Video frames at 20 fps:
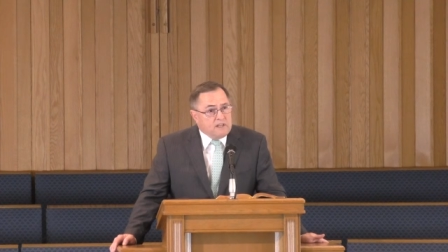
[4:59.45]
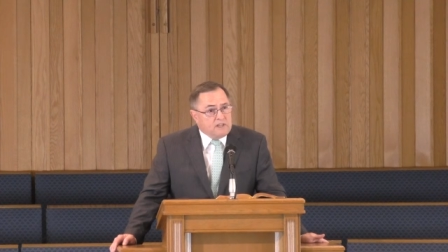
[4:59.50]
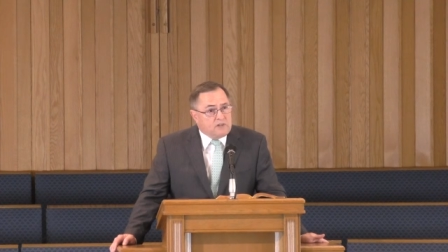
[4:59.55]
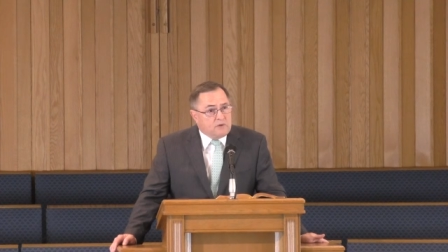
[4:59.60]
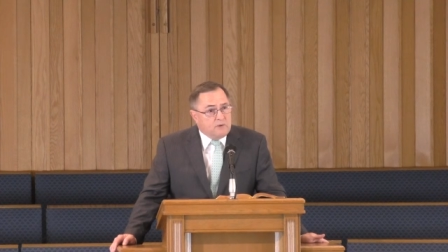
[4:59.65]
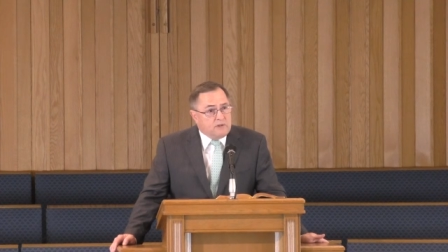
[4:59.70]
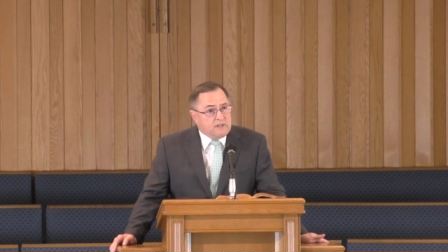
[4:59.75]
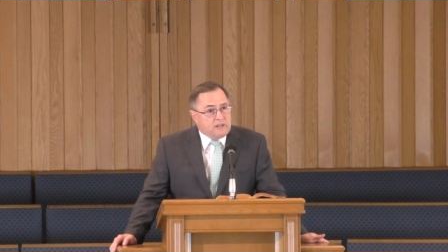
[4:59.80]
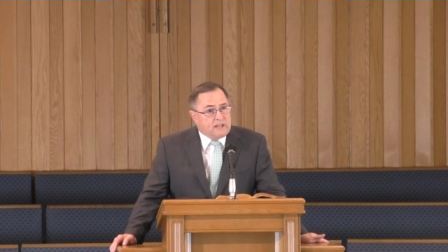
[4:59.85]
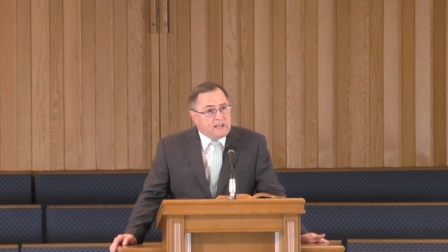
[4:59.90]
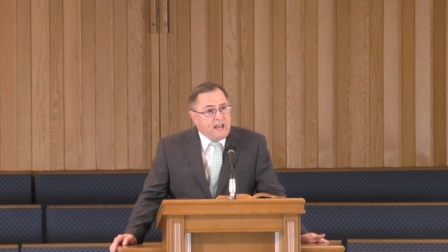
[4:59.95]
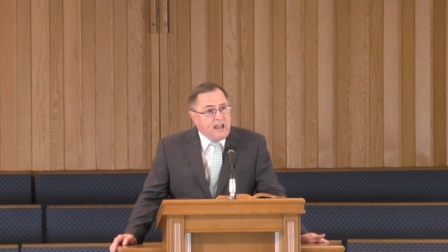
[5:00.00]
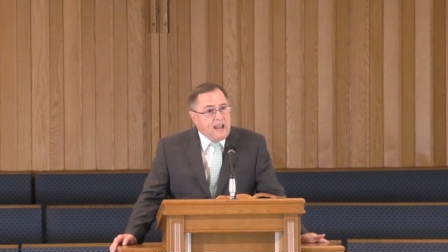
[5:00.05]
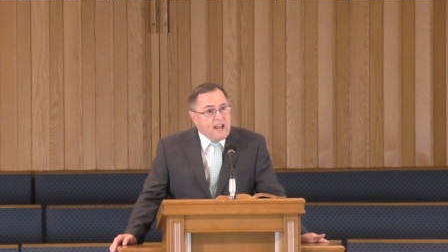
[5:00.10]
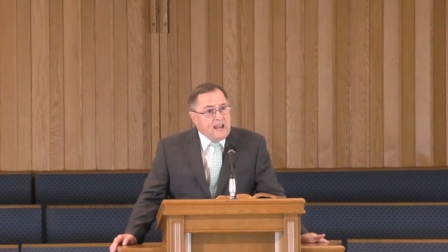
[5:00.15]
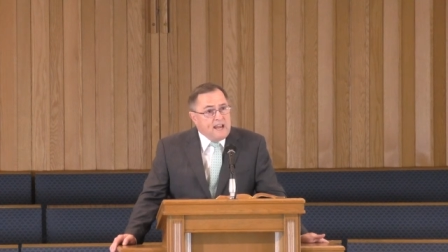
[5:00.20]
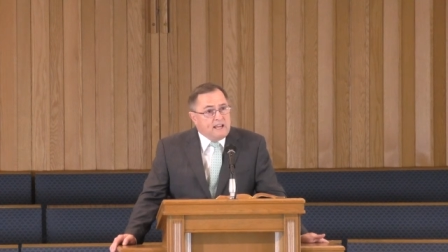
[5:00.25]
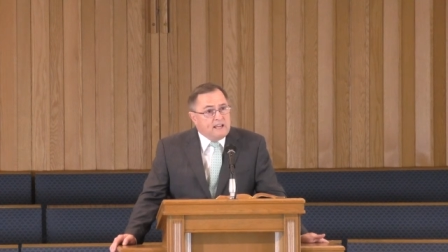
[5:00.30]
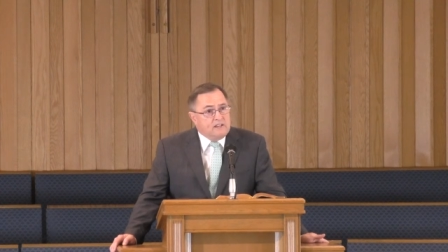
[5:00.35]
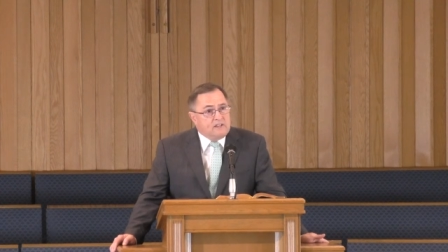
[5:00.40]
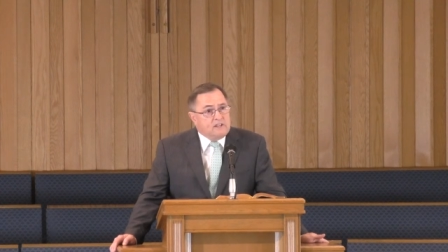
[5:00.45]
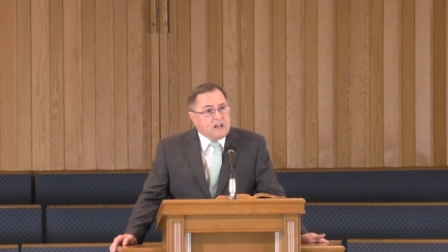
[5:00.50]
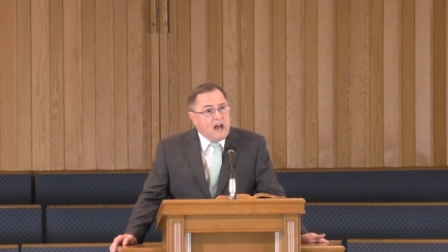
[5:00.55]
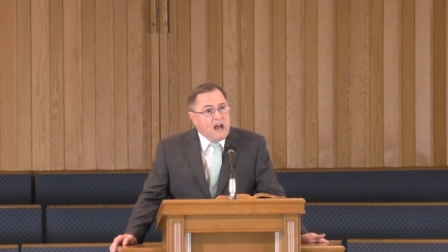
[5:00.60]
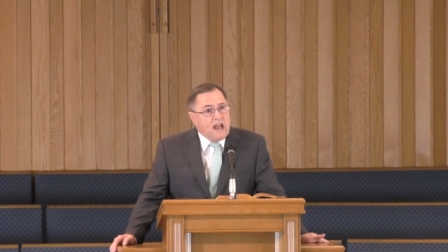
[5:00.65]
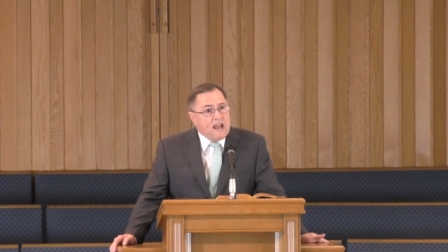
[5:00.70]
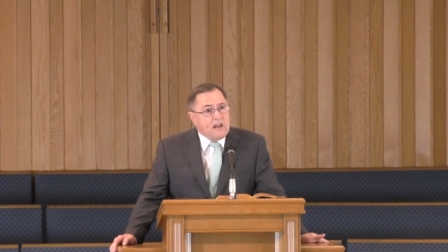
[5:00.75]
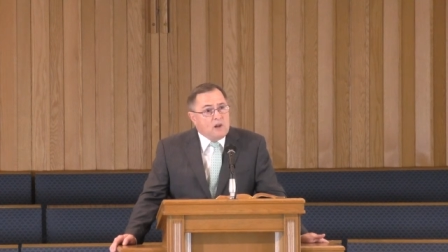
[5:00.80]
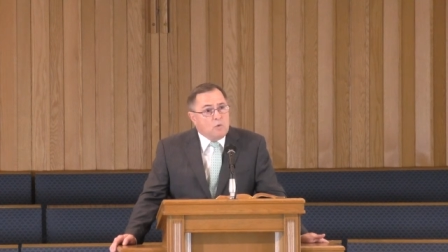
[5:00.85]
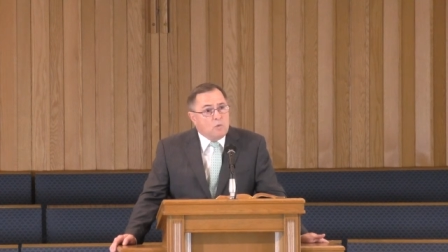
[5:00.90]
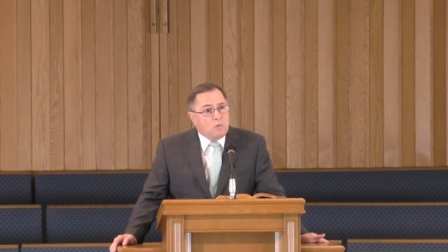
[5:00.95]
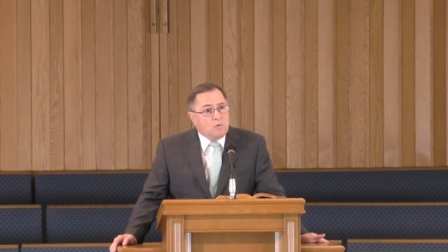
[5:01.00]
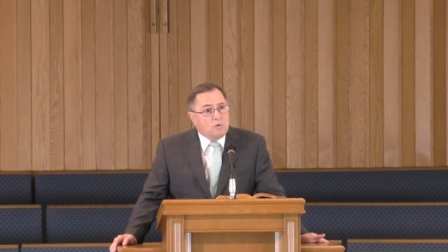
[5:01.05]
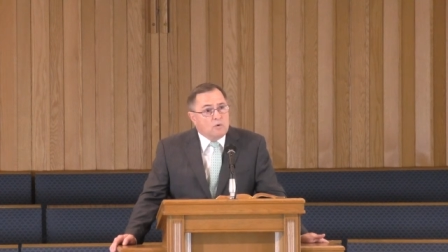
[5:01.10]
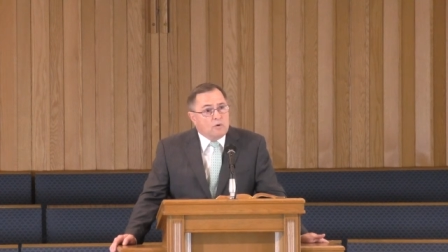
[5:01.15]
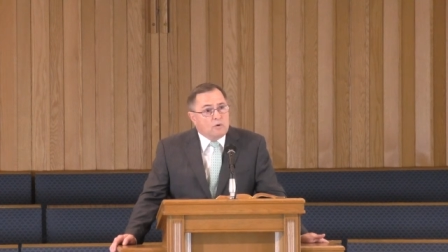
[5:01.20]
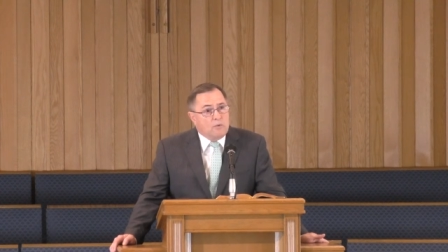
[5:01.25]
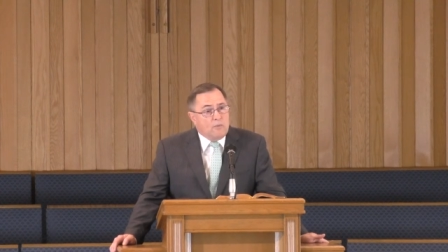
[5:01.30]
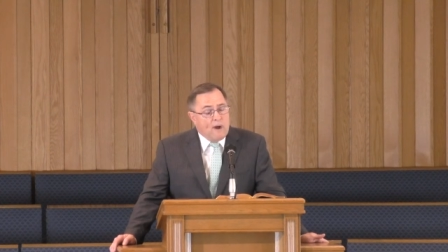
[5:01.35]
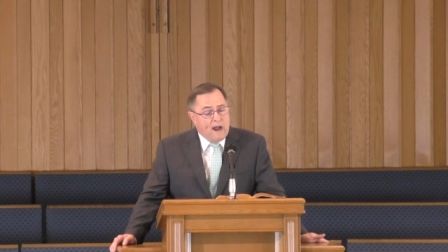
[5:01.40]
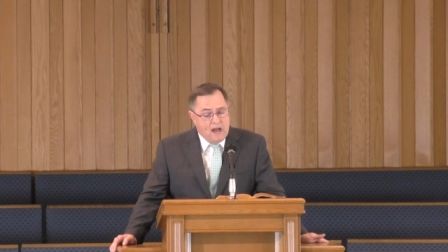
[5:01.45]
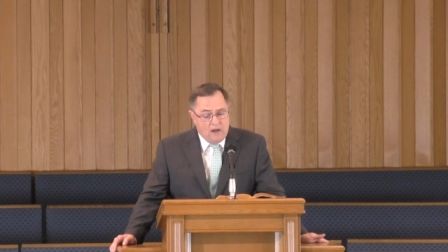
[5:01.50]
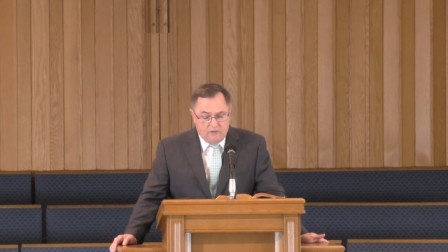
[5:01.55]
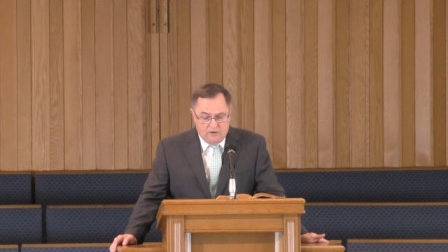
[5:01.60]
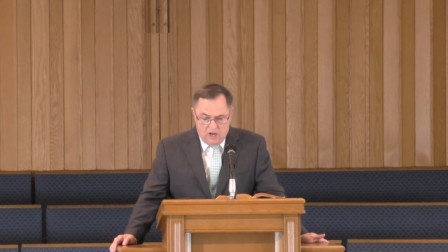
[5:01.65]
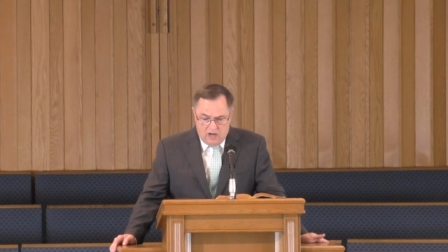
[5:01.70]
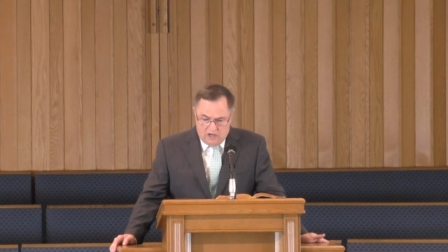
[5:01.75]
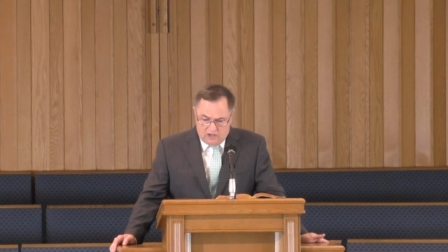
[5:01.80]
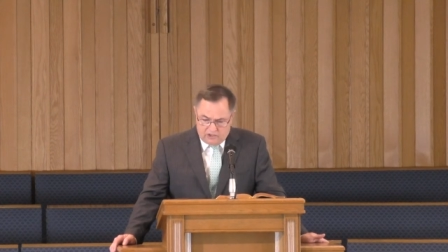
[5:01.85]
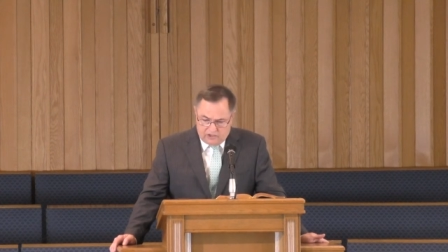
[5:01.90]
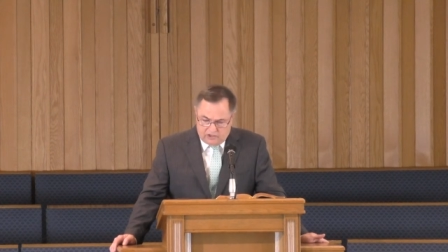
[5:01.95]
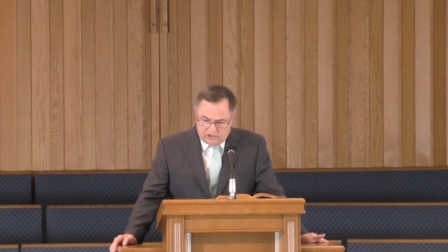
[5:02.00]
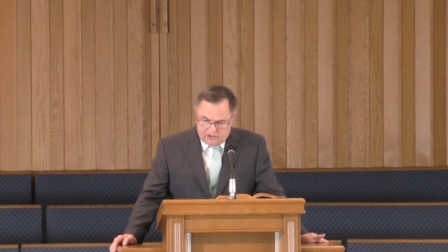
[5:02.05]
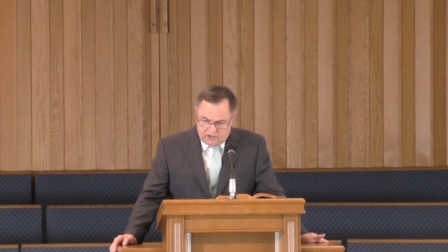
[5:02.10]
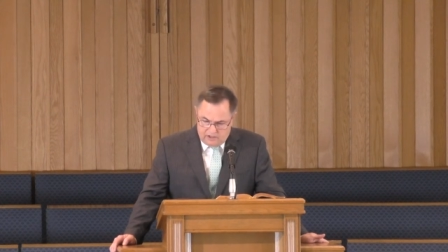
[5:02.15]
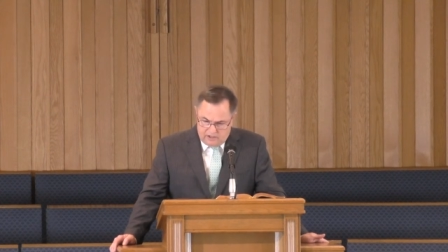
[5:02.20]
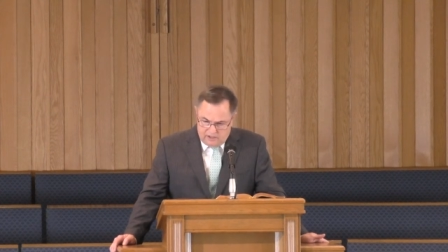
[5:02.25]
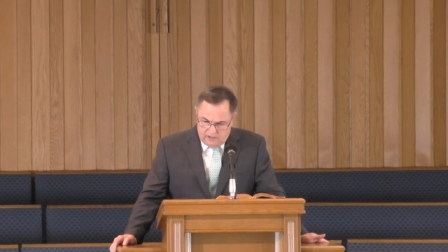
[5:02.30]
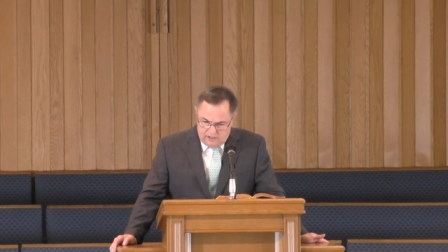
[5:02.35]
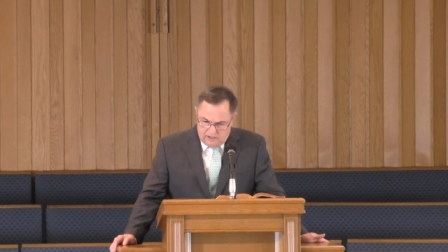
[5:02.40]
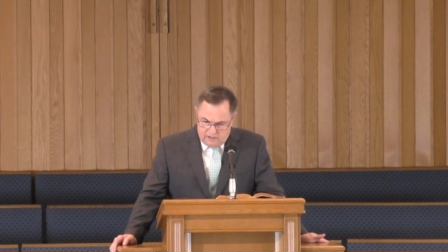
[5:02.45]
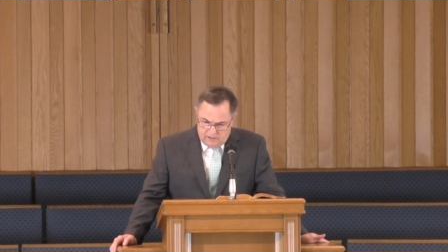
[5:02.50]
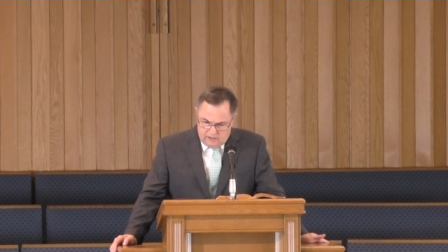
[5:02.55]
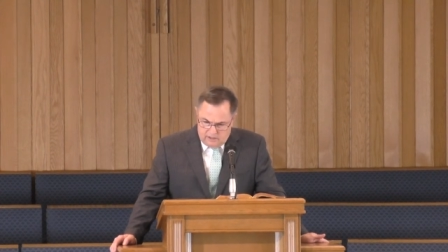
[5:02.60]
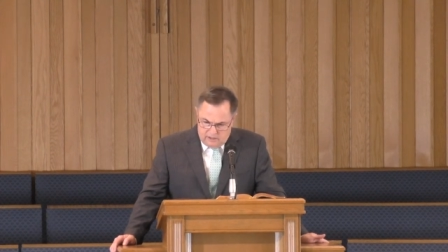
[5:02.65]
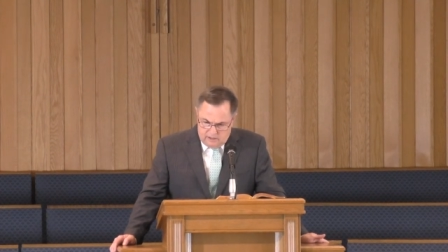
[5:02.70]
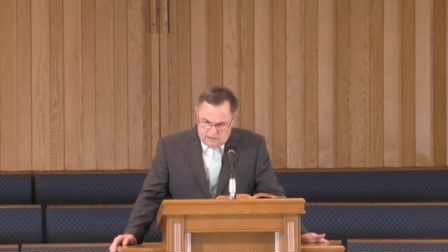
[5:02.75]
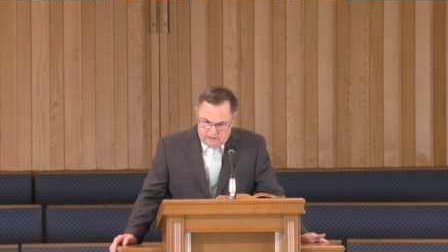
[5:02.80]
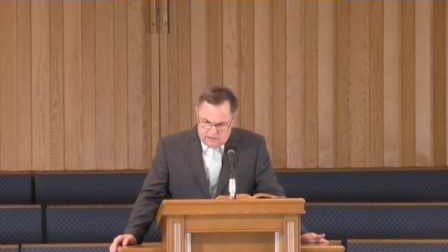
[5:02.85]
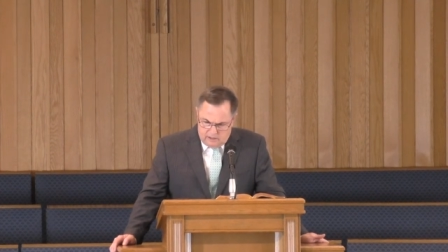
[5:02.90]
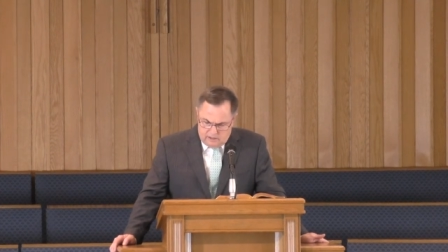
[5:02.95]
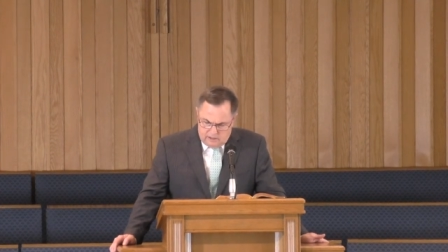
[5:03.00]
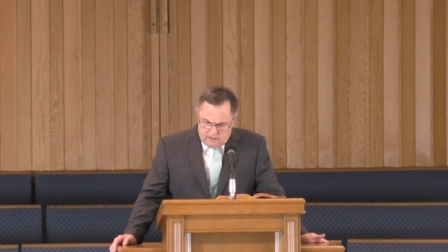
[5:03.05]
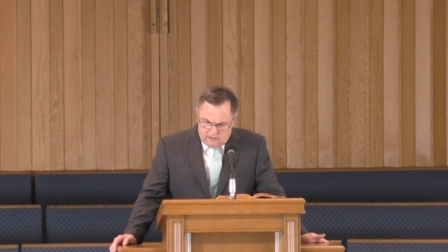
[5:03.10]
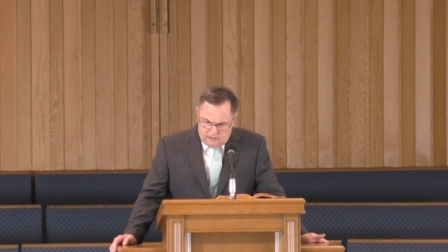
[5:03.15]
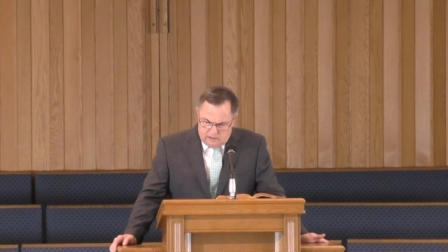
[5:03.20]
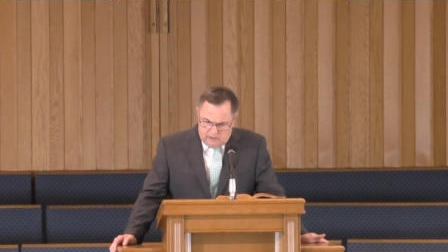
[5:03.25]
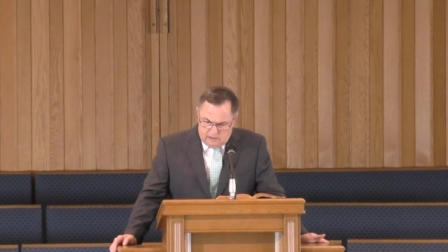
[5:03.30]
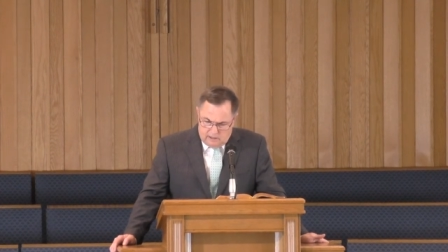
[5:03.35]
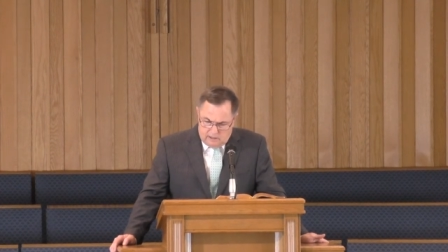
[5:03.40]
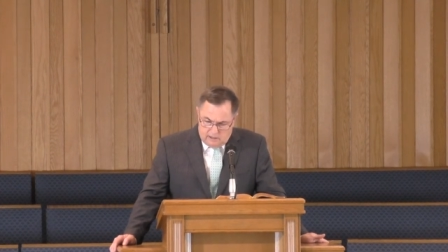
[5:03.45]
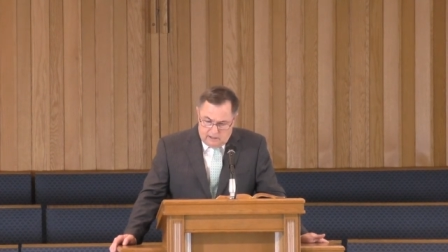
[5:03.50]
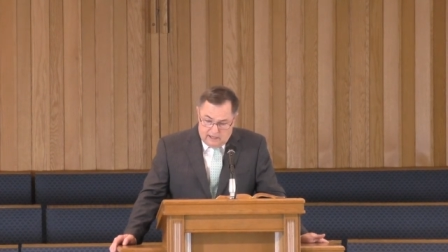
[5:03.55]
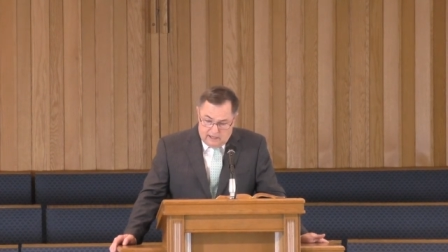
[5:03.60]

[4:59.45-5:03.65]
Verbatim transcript: to a decaying and dying world around us? And I